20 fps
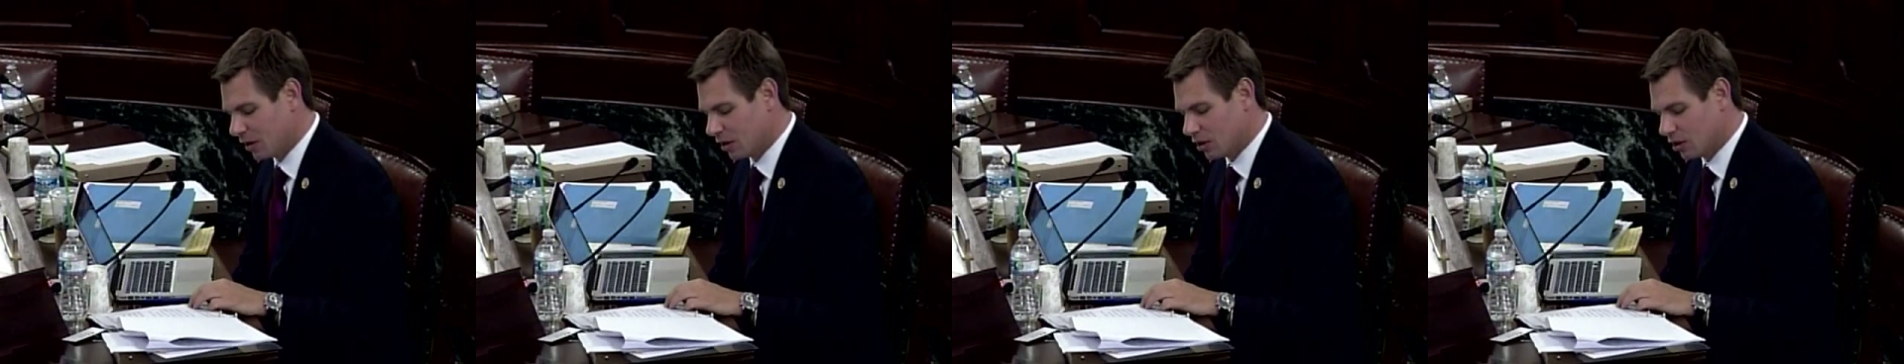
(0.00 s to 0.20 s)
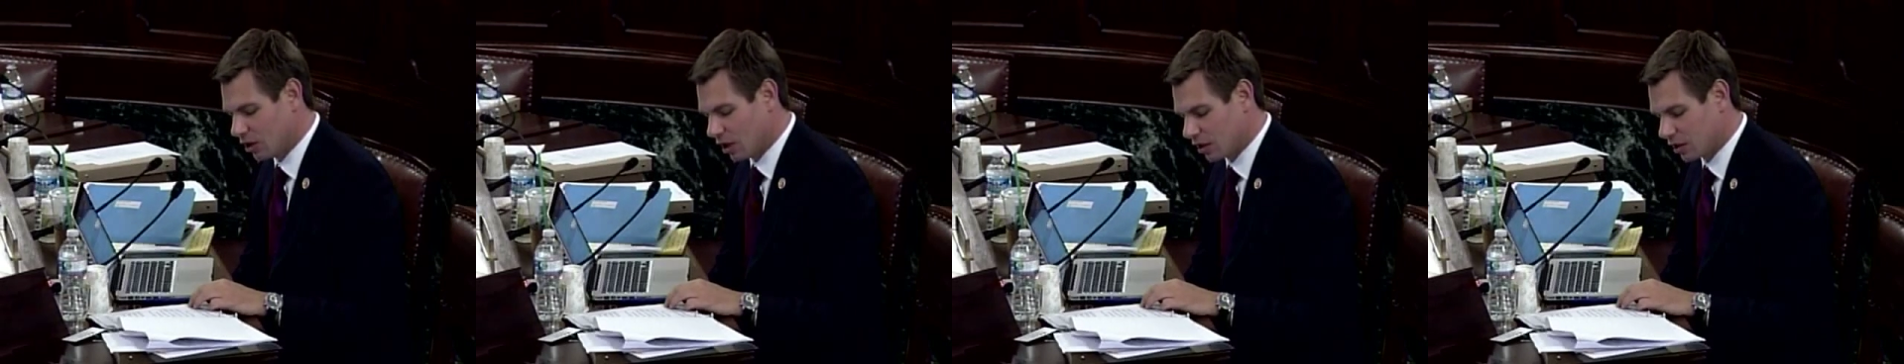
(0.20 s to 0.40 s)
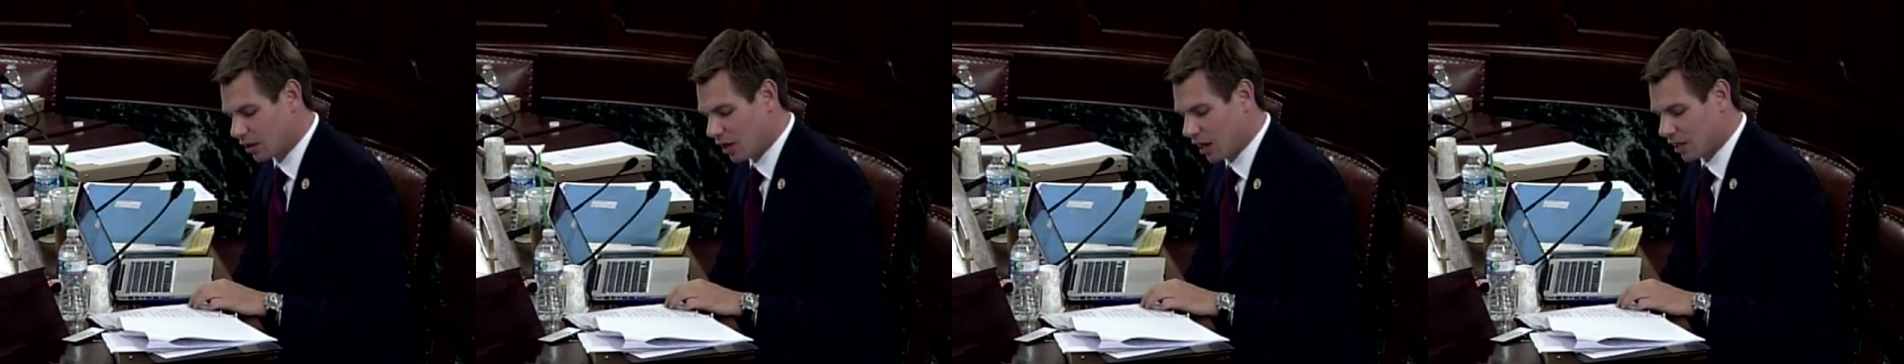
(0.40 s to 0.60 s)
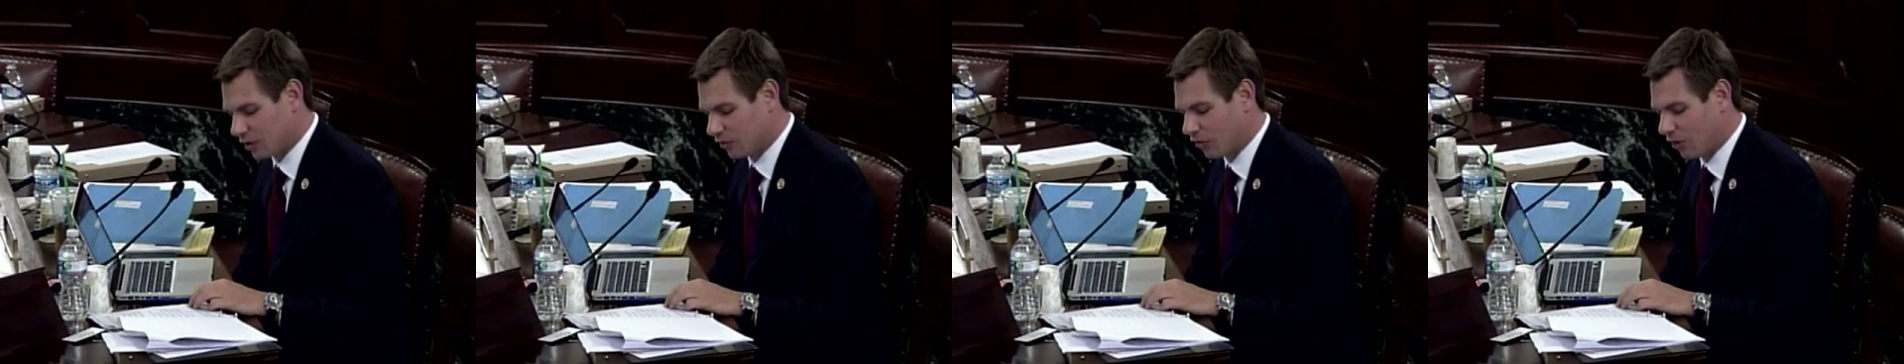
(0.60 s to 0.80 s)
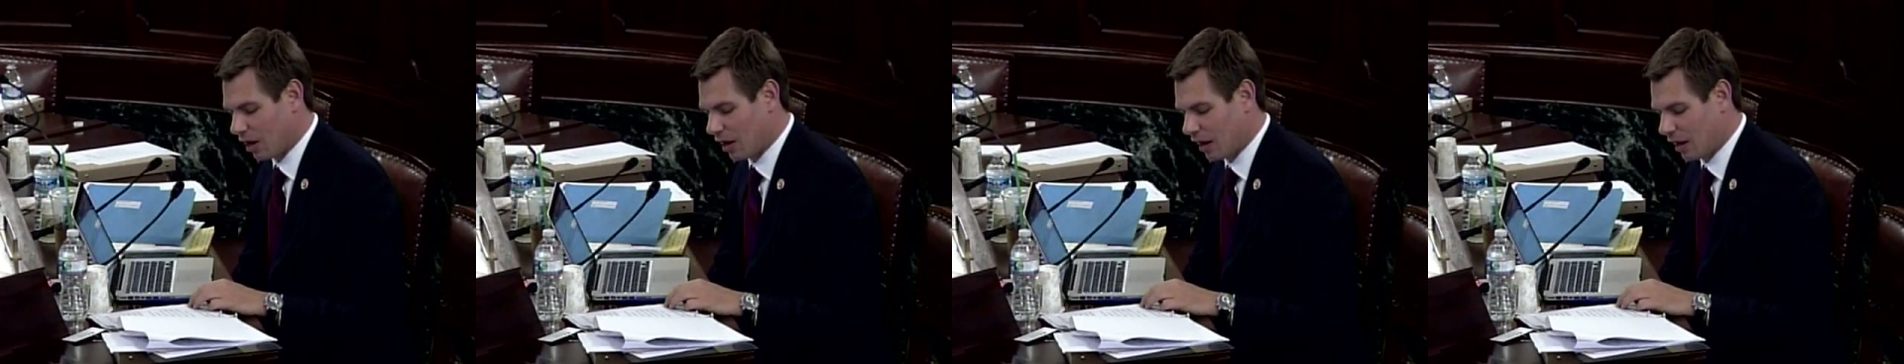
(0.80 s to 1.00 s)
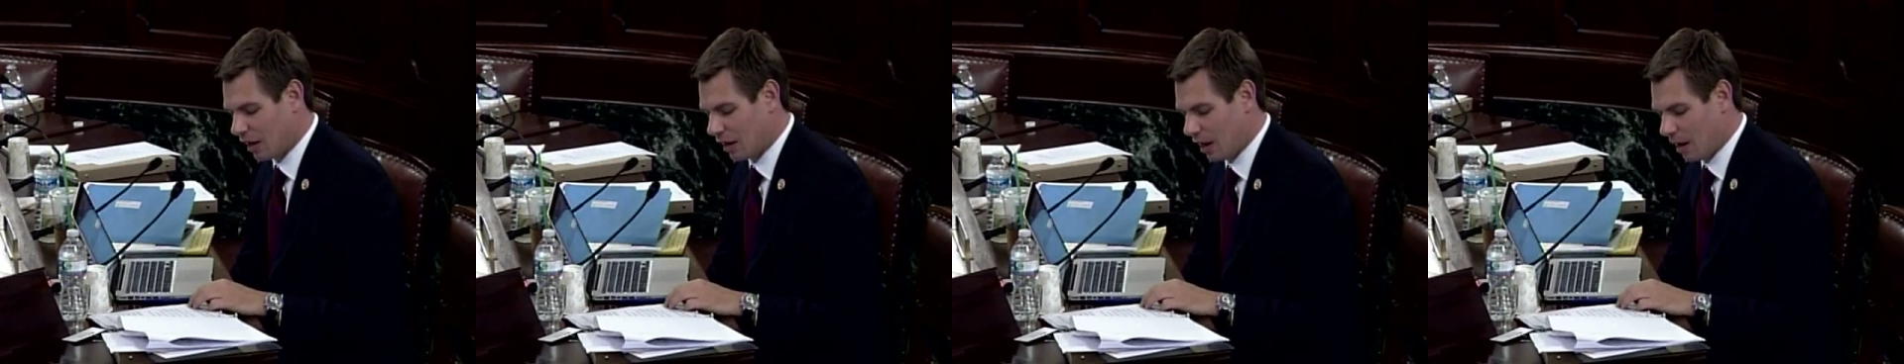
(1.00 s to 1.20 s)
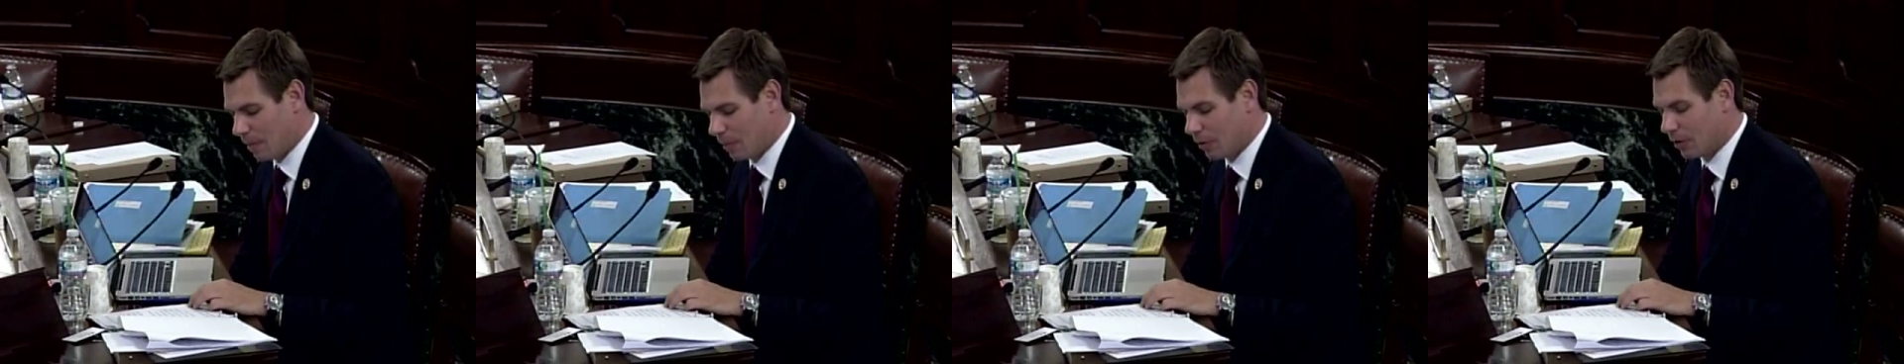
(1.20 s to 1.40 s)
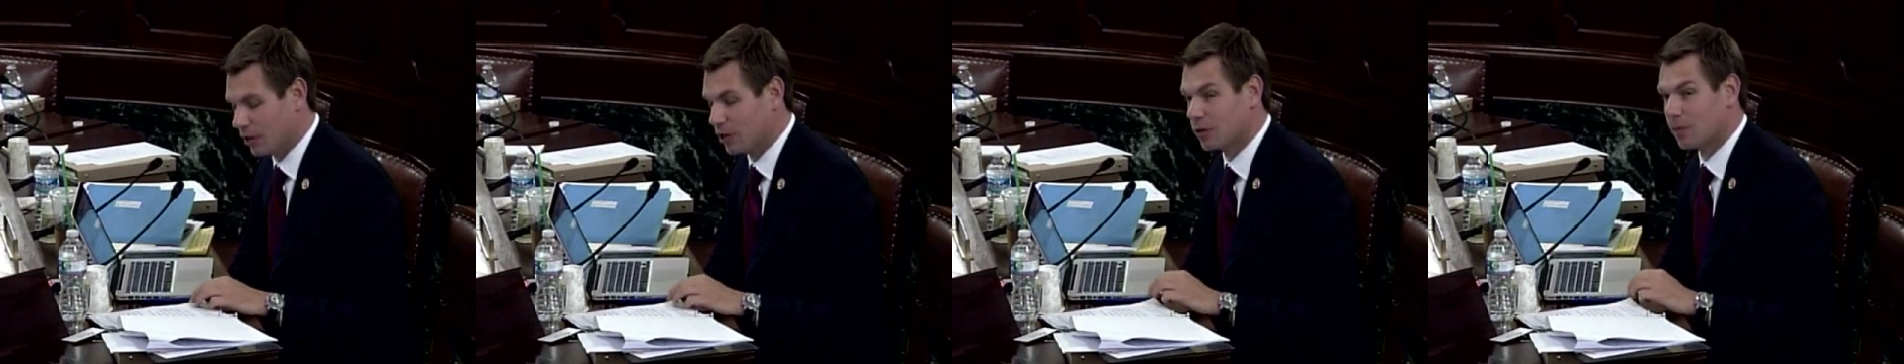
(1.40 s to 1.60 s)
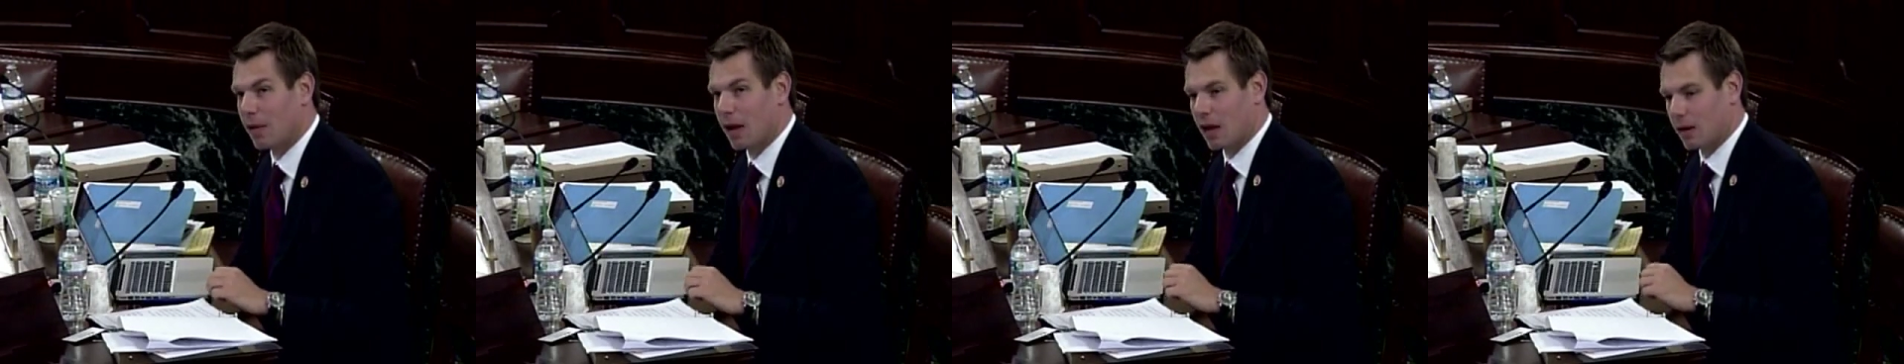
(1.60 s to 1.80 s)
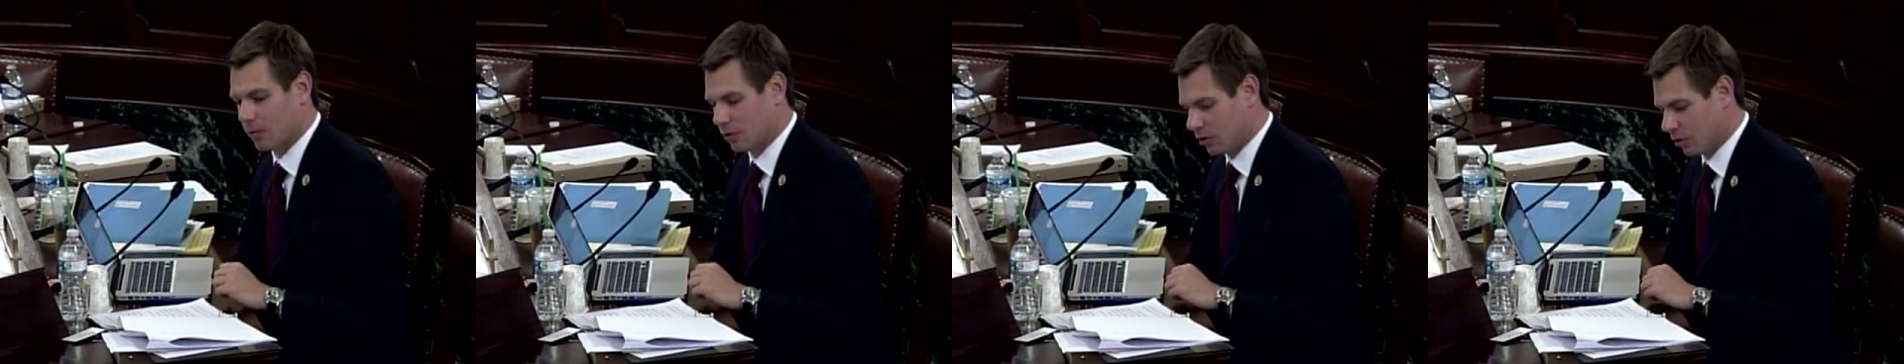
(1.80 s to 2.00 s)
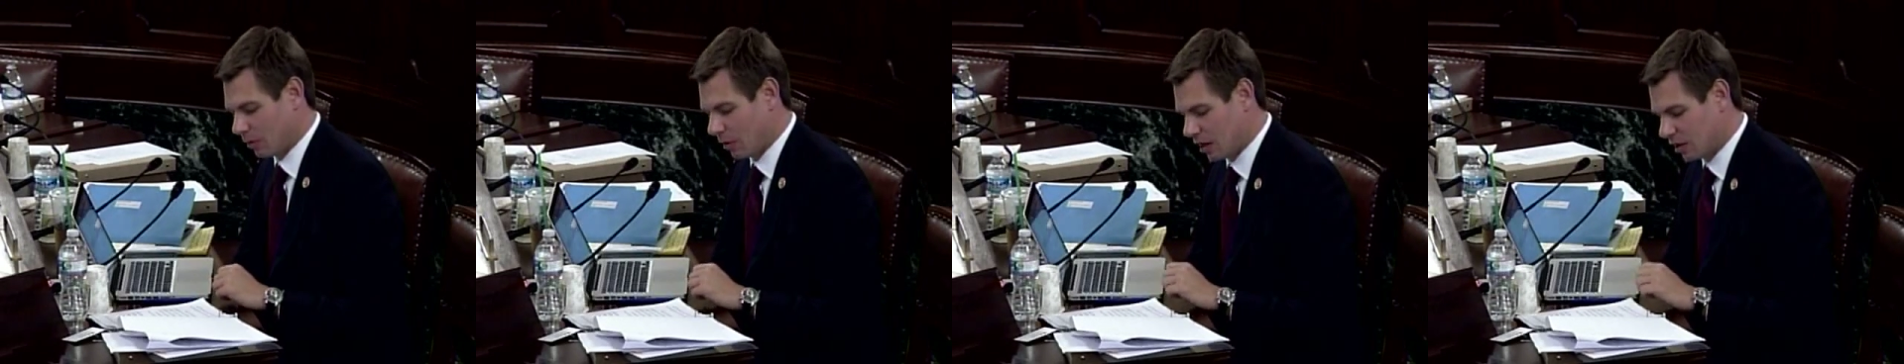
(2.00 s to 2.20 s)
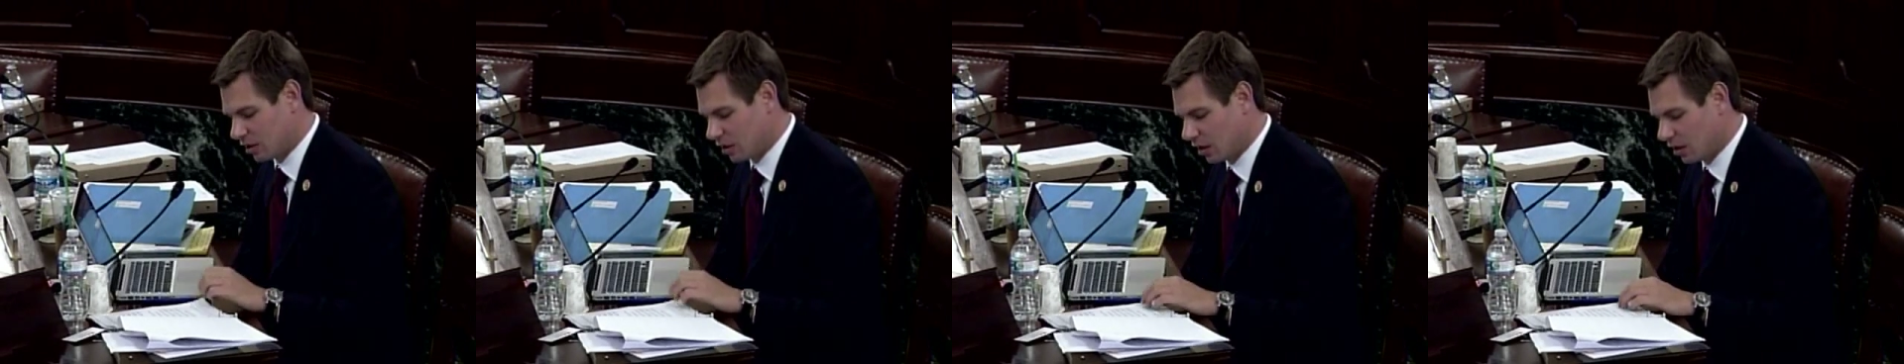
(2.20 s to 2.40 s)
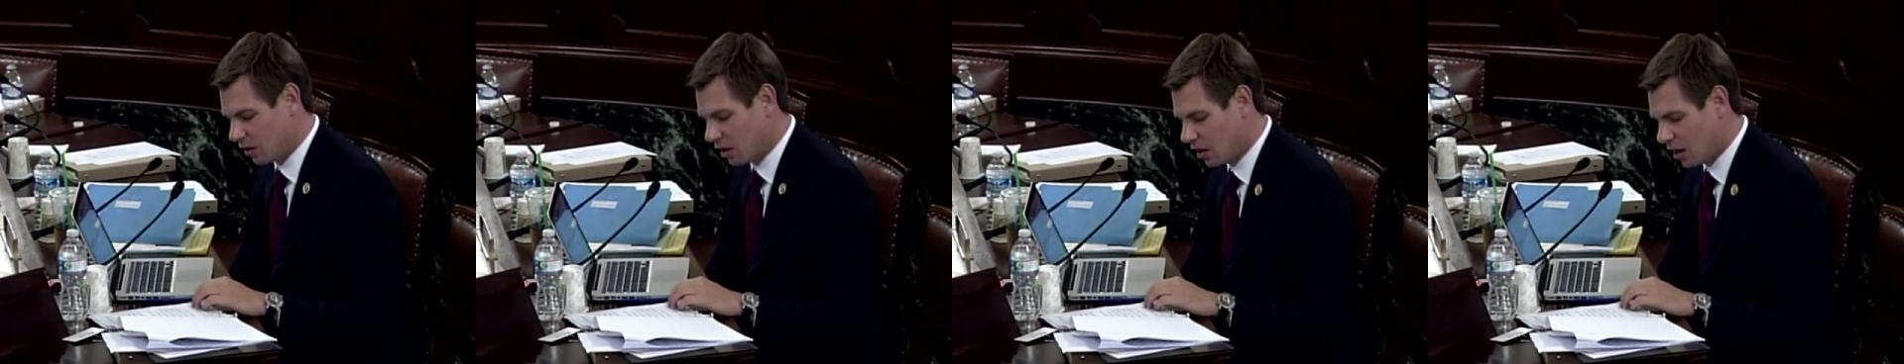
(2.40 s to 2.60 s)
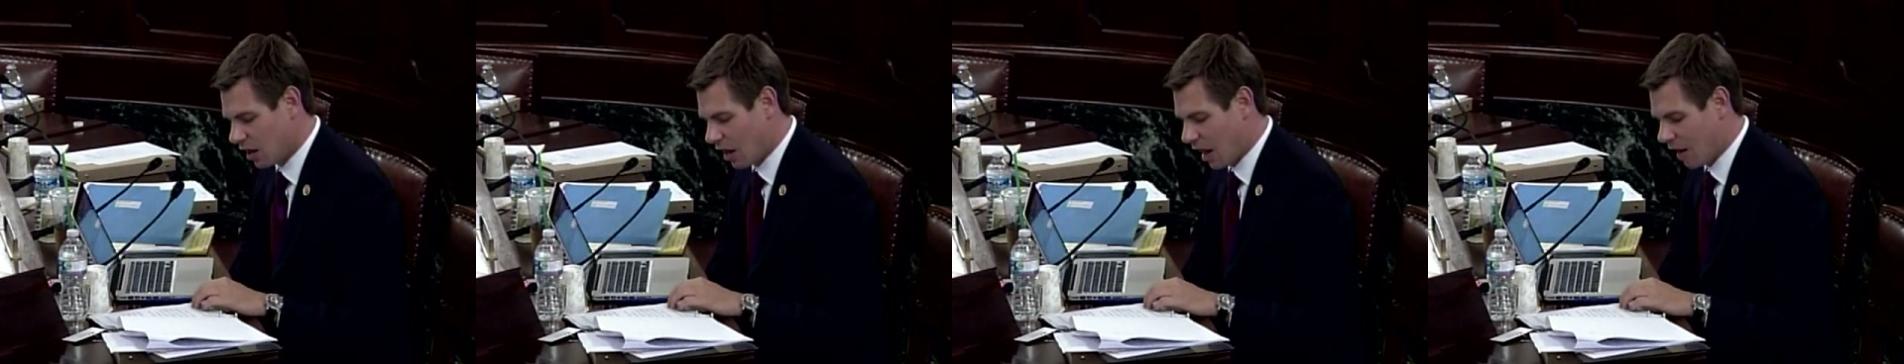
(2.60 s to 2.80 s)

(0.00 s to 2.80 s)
Just last Friday, a British man was arrested